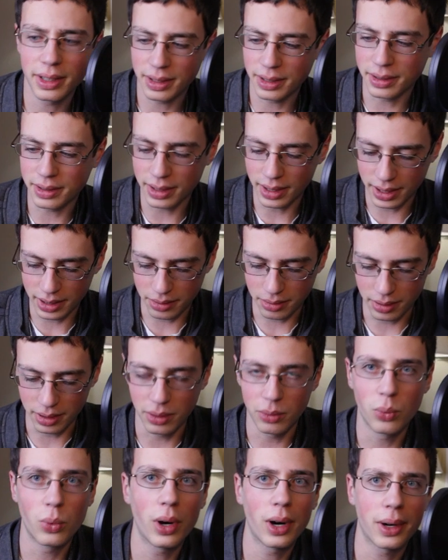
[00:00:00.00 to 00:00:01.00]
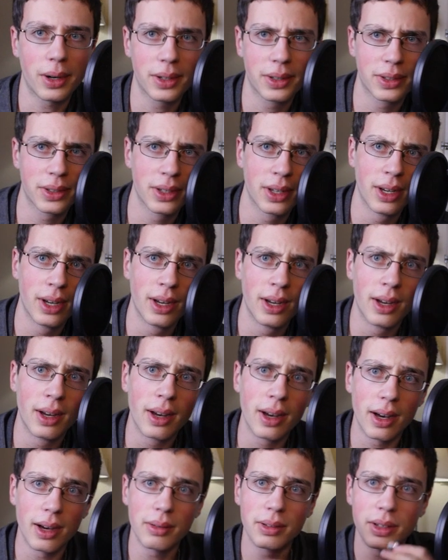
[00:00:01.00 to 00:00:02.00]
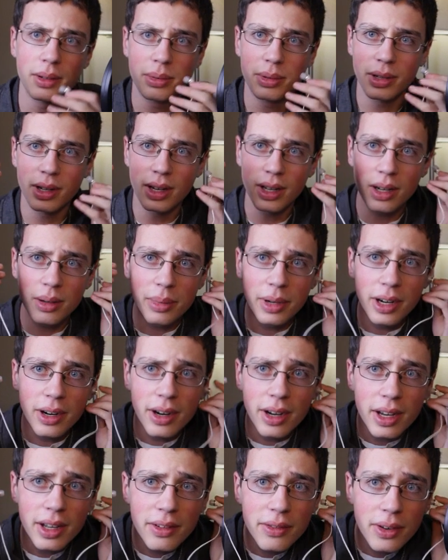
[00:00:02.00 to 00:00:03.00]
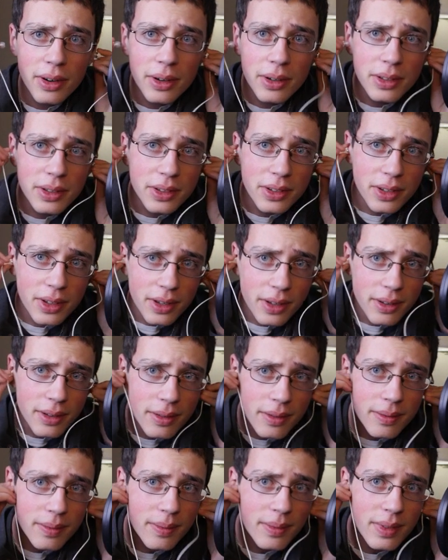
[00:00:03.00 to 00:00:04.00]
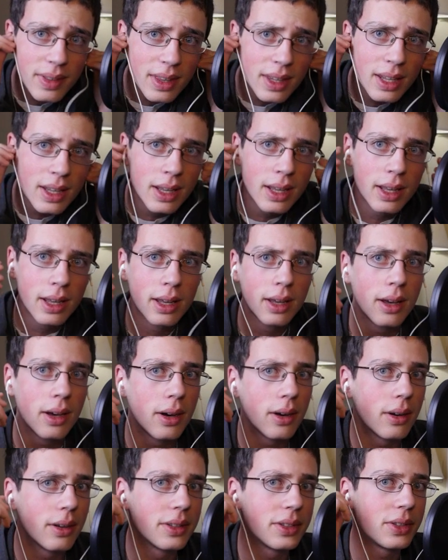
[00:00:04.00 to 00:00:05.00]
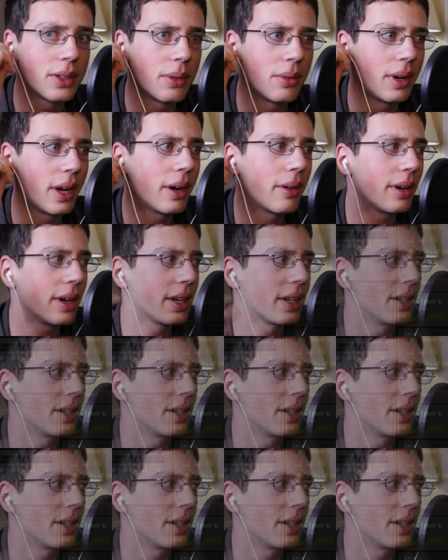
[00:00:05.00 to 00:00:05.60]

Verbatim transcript: that this actually works, I'm going to put on a pair of headphones. So now I